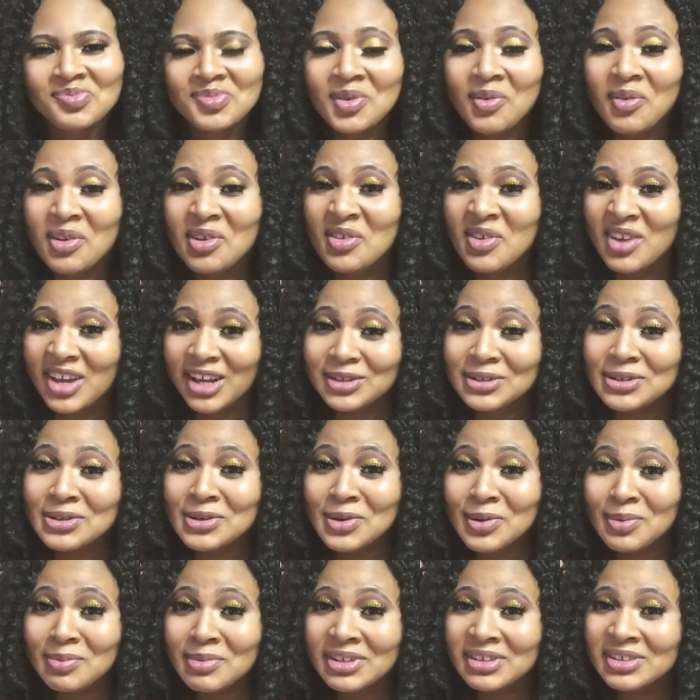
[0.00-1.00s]
when you get to
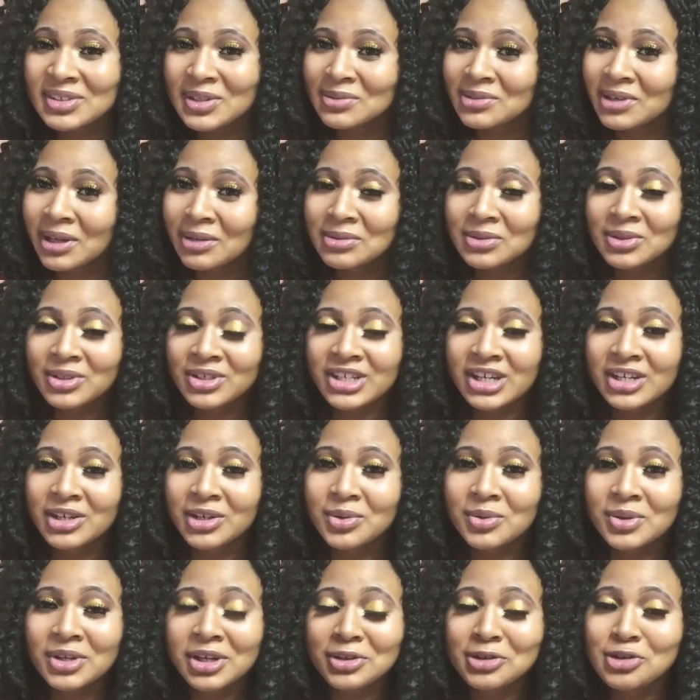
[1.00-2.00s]
know me, subscribe to this channel,
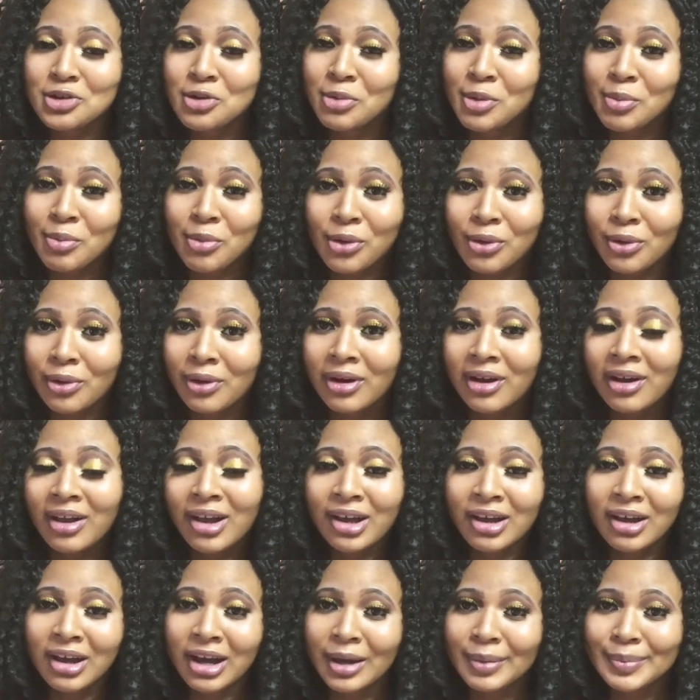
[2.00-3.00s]
you get to know me more,
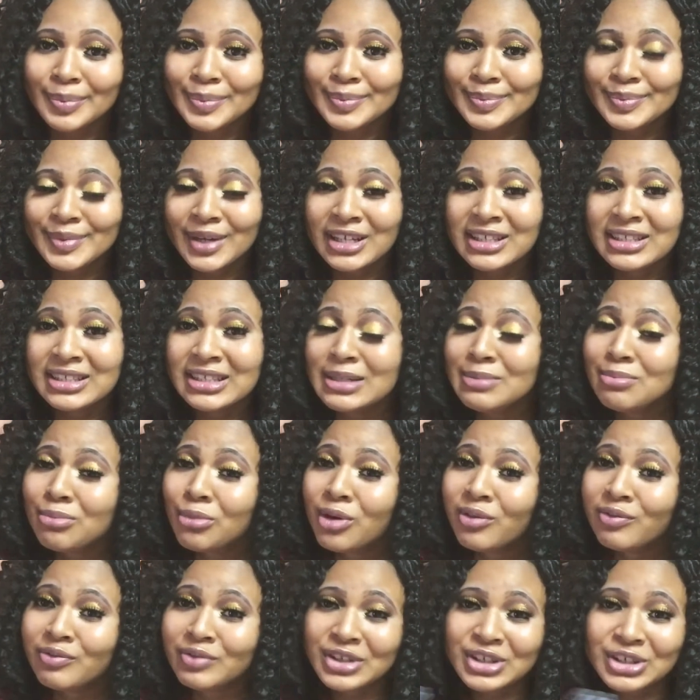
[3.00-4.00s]
and see more
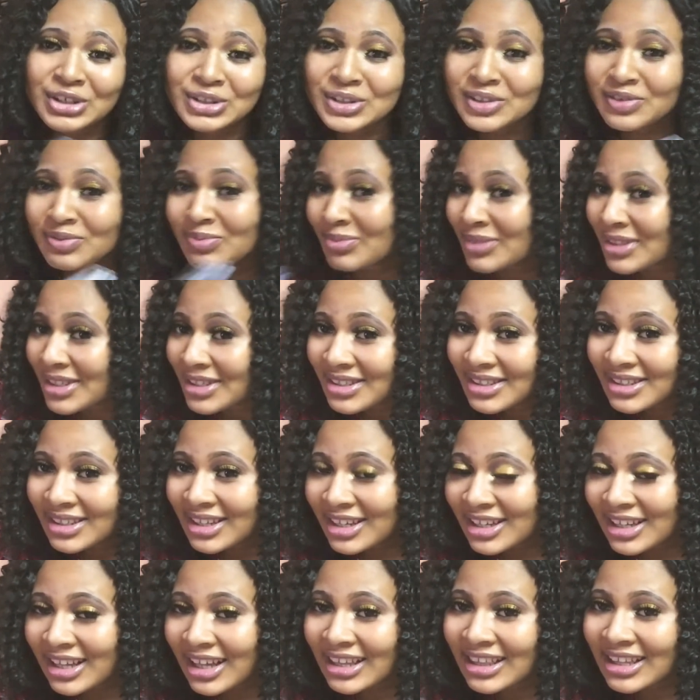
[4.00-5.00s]
videos of me.
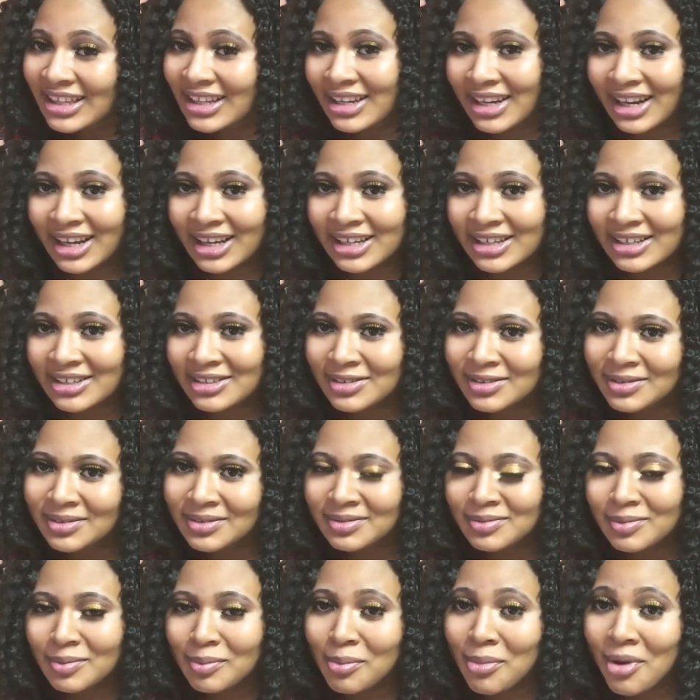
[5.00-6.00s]
And then, like, you know,
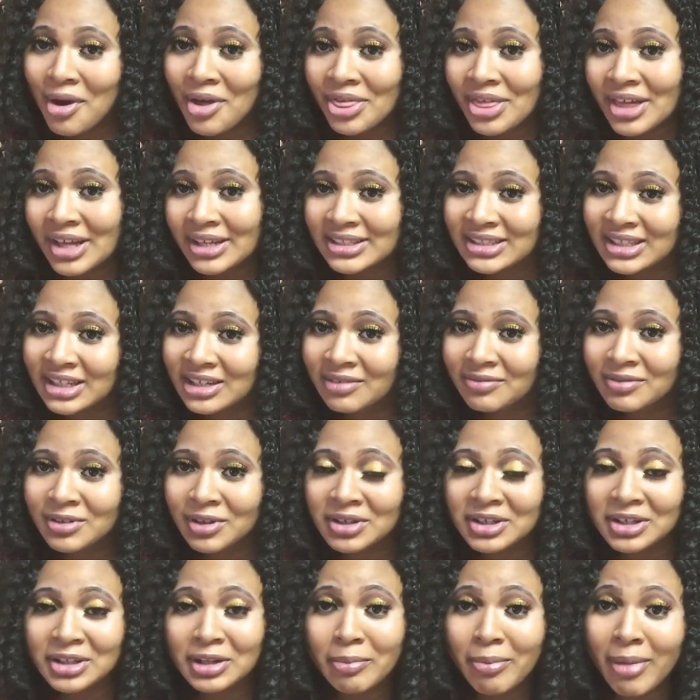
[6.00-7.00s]
more things that I've
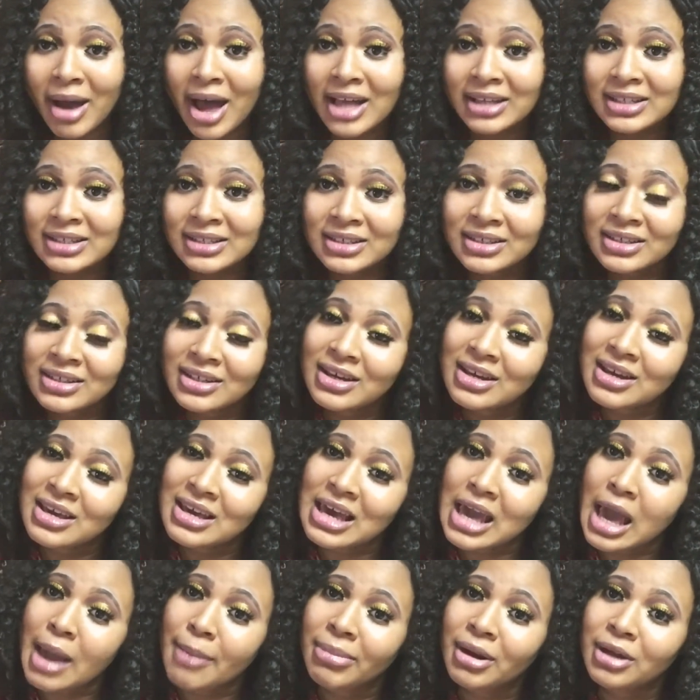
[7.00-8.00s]
done in the past.
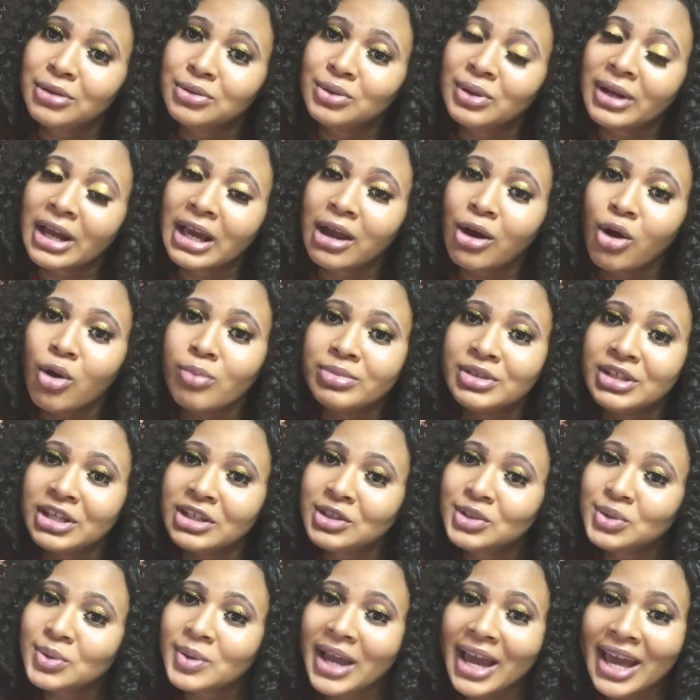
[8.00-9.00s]
I plan to, like,
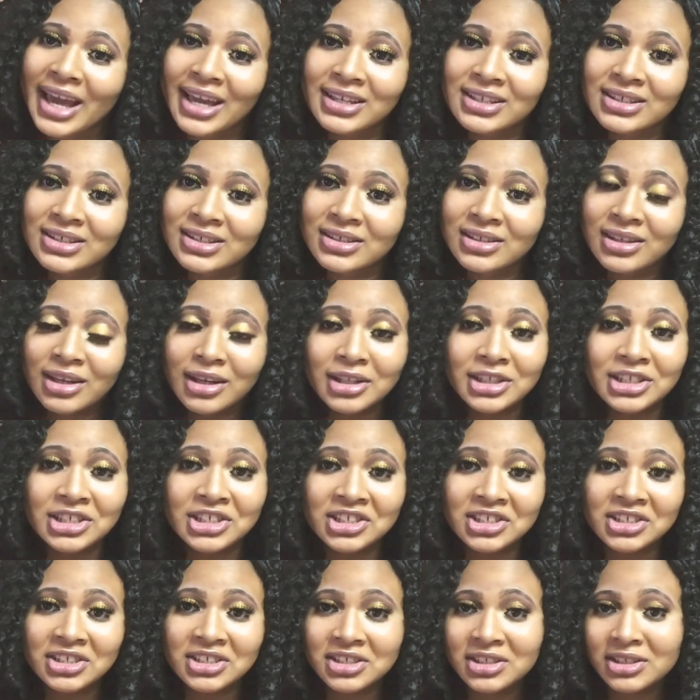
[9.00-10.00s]
update you guys.
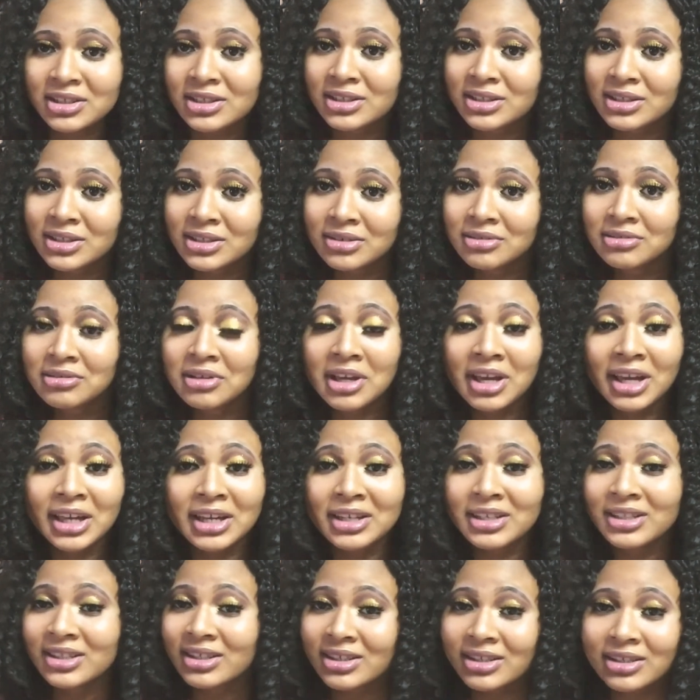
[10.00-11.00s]
Just
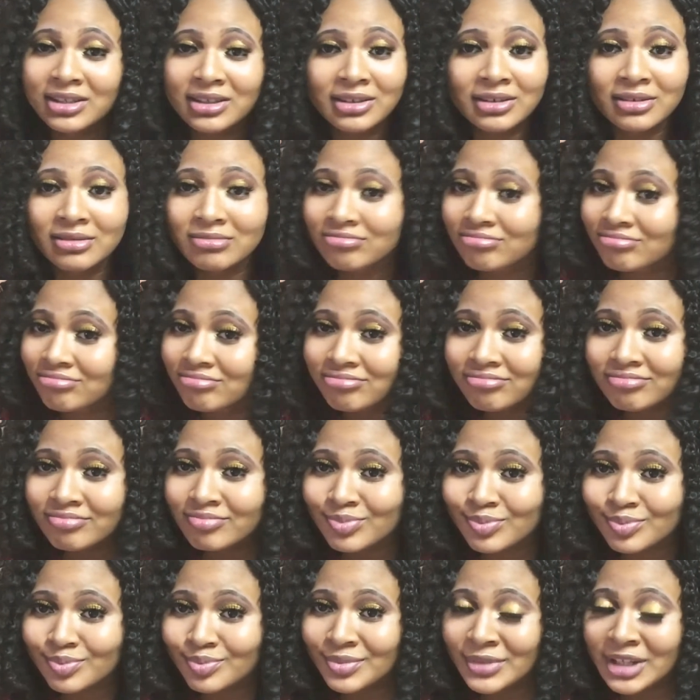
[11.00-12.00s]
anything.
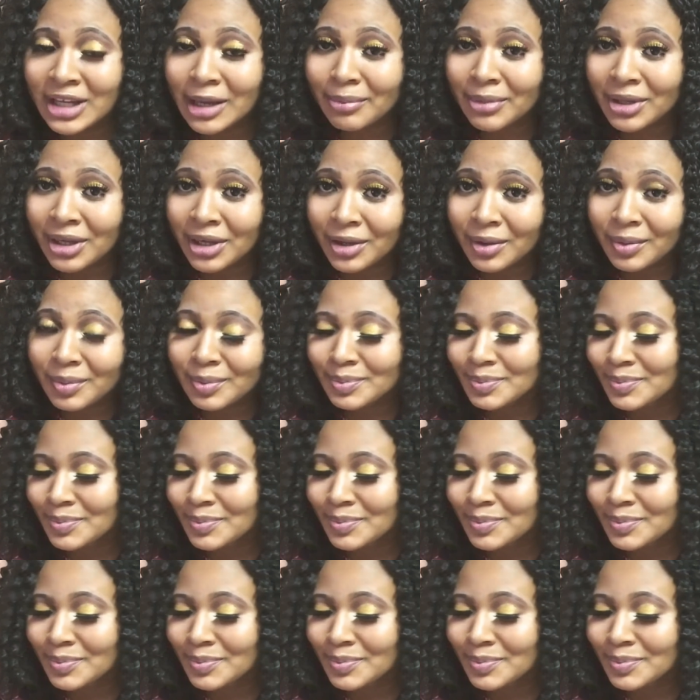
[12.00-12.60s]
I'm here.